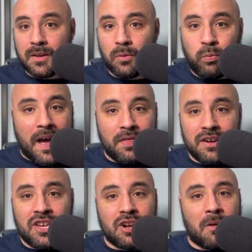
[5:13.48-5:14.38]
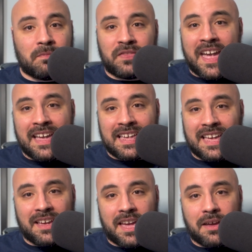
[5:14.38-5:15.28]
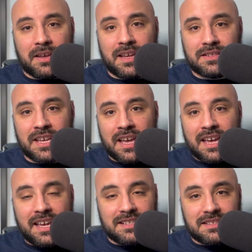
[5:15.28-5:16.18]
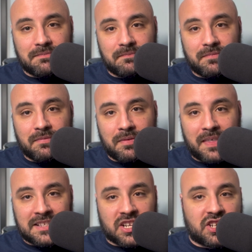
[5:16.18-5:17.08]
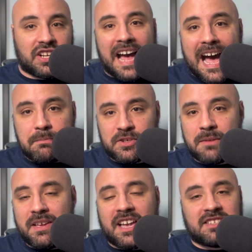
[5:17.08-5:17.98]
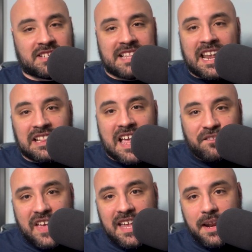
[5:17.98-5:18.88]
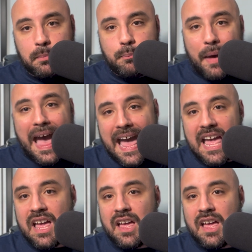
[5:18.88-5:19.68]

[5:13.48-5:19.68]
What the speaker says: Whether you don't think he's that's a good option because he's not a left-handed bat,